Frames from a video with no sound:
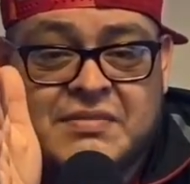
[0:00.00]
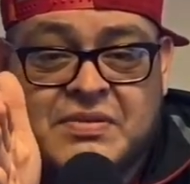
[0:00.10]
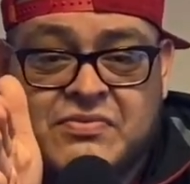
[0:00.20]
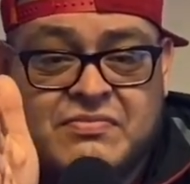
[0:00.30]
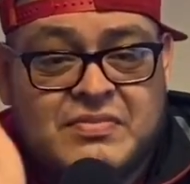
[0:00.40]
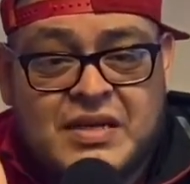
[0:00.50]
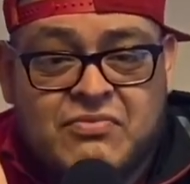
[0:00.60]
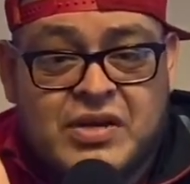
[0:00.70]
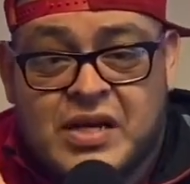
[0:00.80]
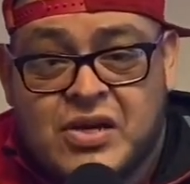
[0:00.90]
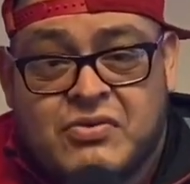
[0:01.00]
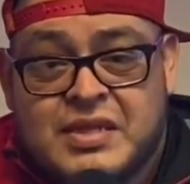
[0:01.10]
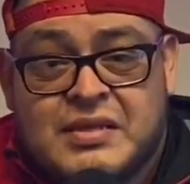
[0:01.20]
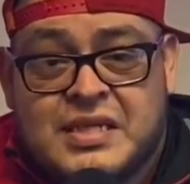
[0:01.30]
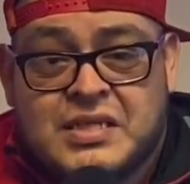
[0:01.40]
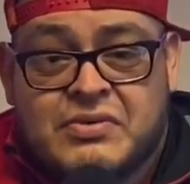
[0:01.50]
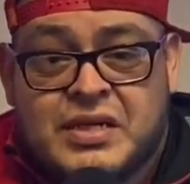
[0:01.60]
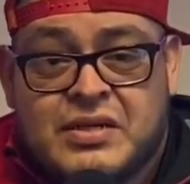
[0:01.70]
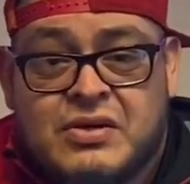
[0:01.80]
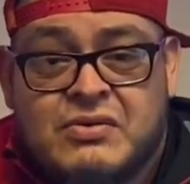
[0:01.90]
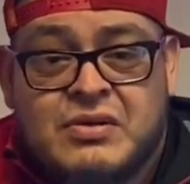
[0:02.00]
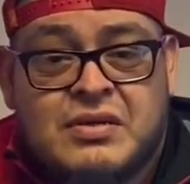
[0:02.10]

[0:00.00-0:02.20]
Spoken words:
but we're going to go with it. That's how we're going to go.